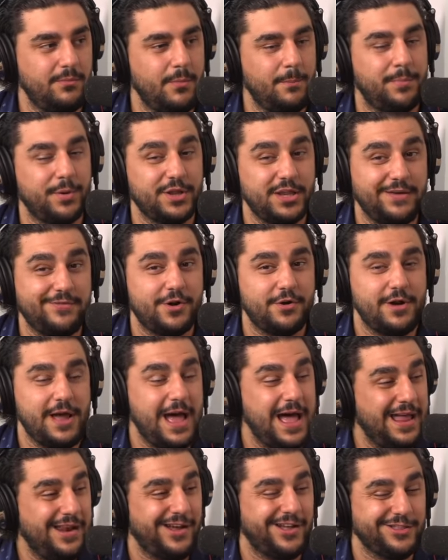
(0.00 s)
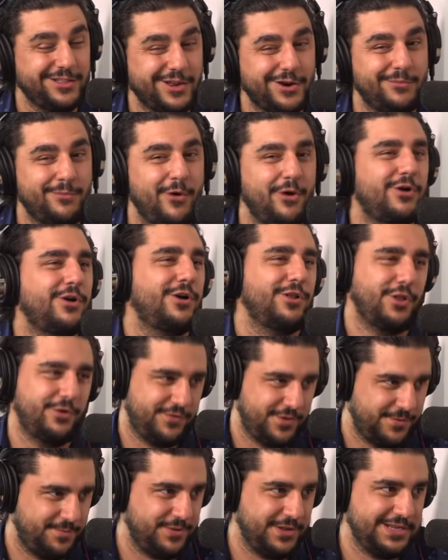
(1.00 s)
believe it or not, a little more all
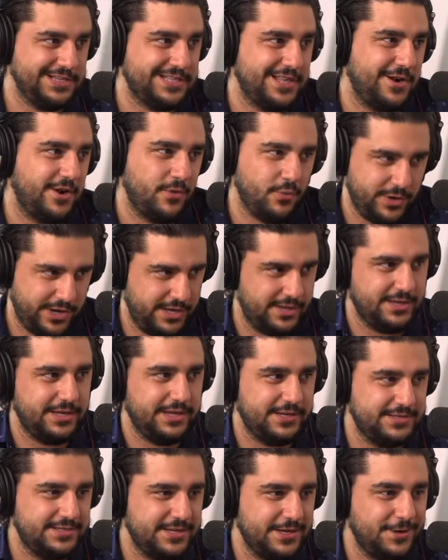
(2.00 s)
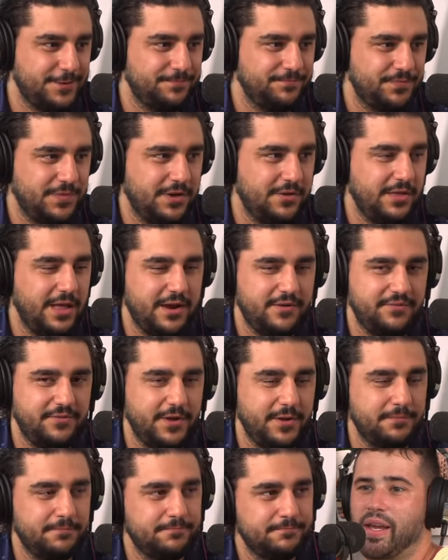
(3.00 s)
over the place than our weekly. So they're a lot of
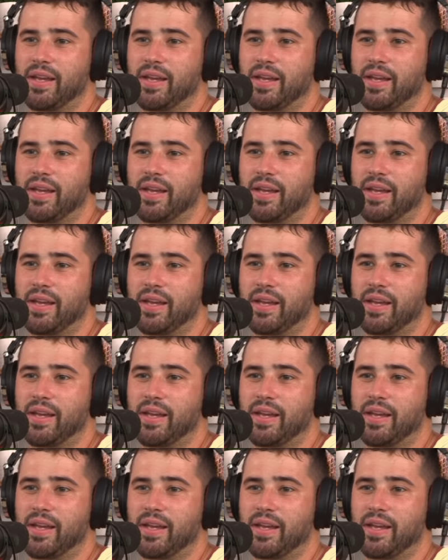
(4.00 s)
fun.